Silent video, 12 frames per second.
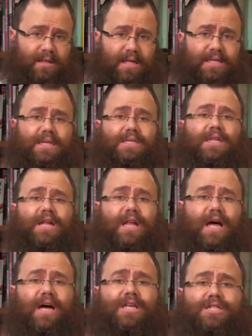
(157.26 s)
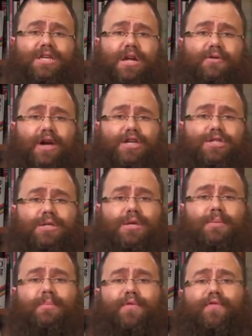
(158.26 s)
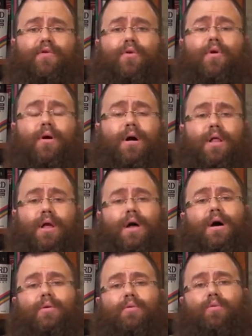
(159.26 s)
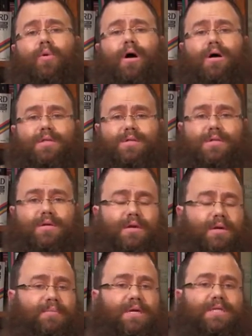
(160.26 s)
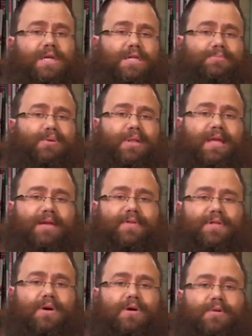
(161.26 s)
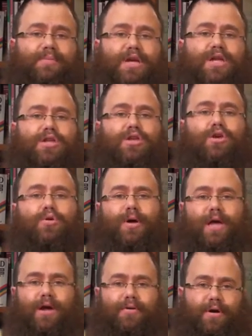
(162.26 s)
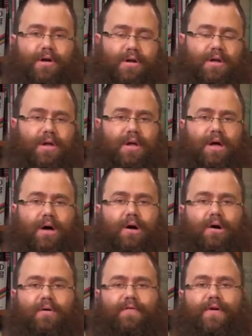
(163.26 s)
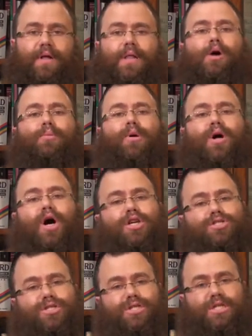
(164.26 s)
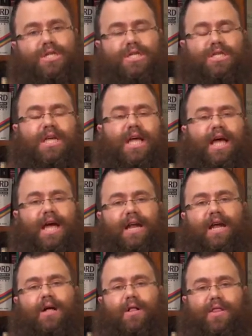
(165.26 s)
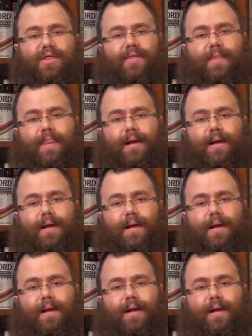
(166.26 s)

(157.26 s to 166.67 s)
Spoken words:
This is the last generation that before what mystics believe is going to be a new era of global consciousness and health.